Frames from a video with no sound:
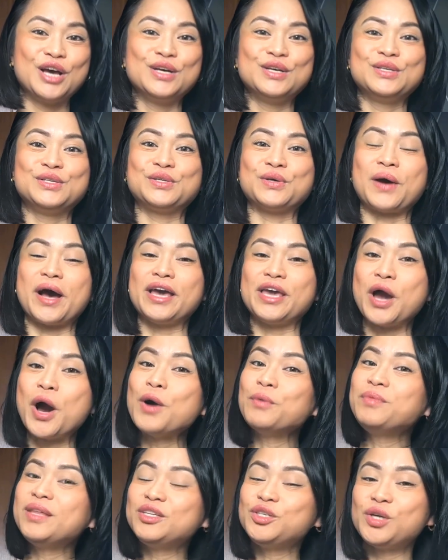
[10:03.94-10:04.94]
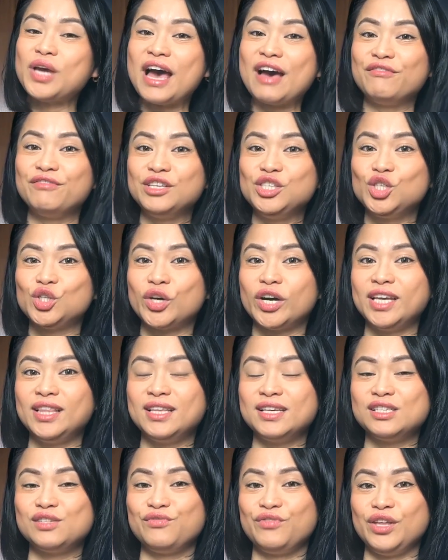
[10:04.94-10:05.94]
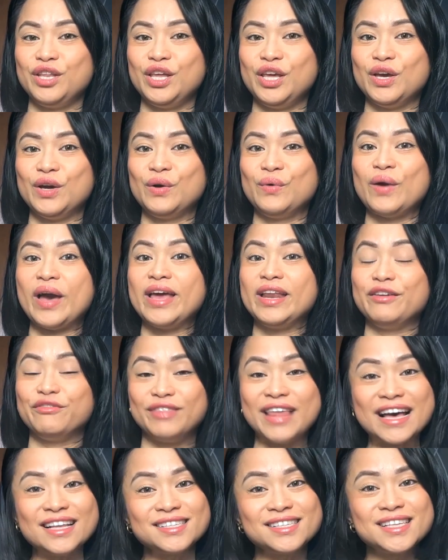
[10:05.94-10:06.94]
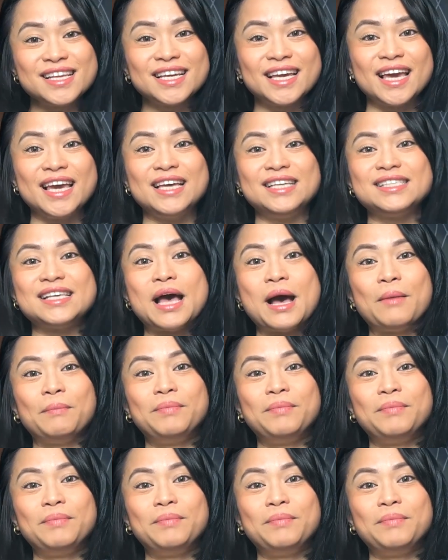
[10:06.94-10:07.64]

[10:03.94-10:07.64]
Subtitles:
So I hope that you have enjoyed this video, and if that's the case,